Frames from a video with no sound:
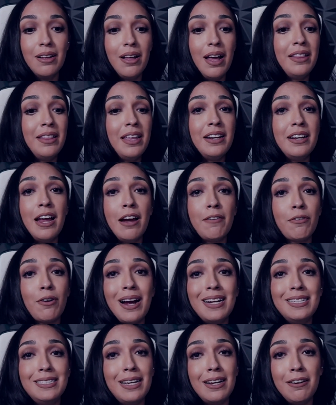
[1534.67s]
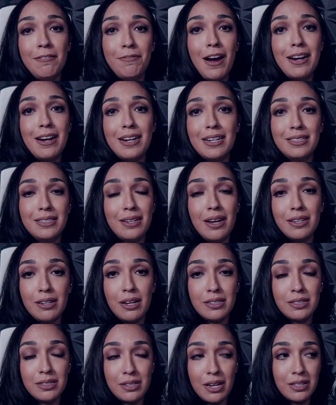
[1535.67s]
And they never identified a
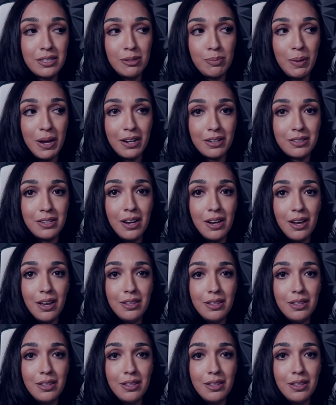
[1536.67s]
suspect.